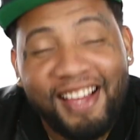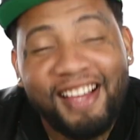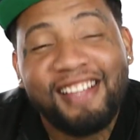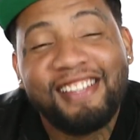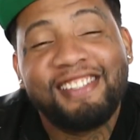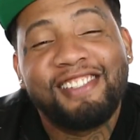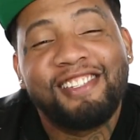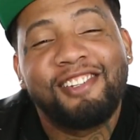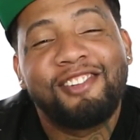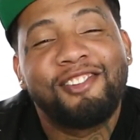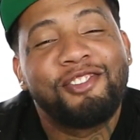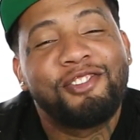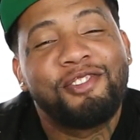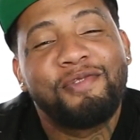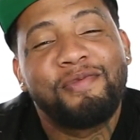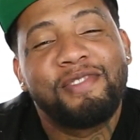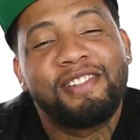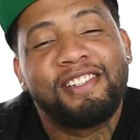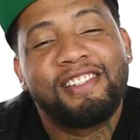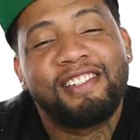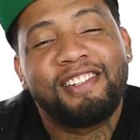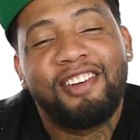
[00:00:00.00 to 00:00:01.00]
I that. I sold too
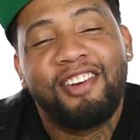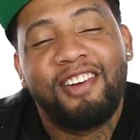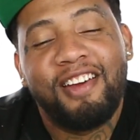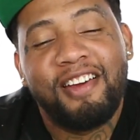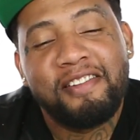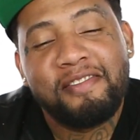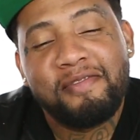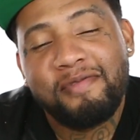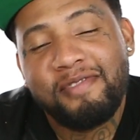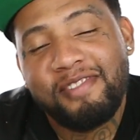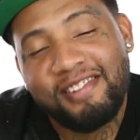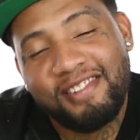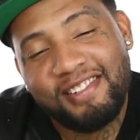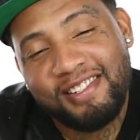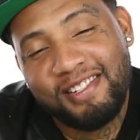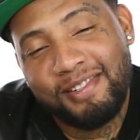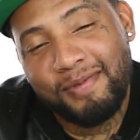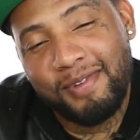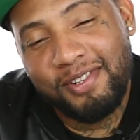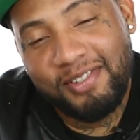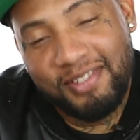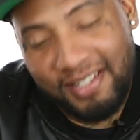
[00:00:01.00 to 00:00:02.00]
much crack, bro. I
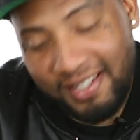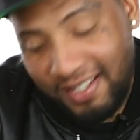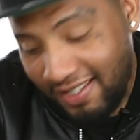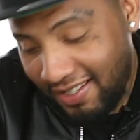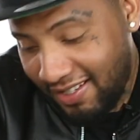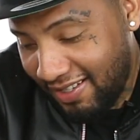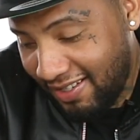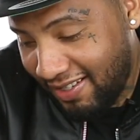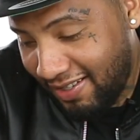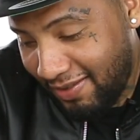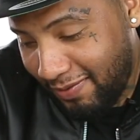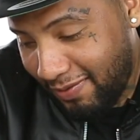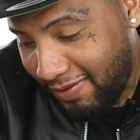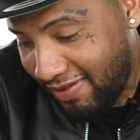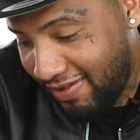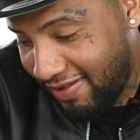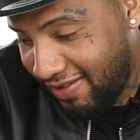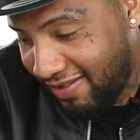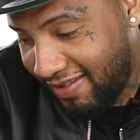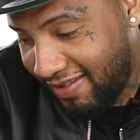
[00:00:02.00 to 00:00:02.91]
smoked that shit, bro.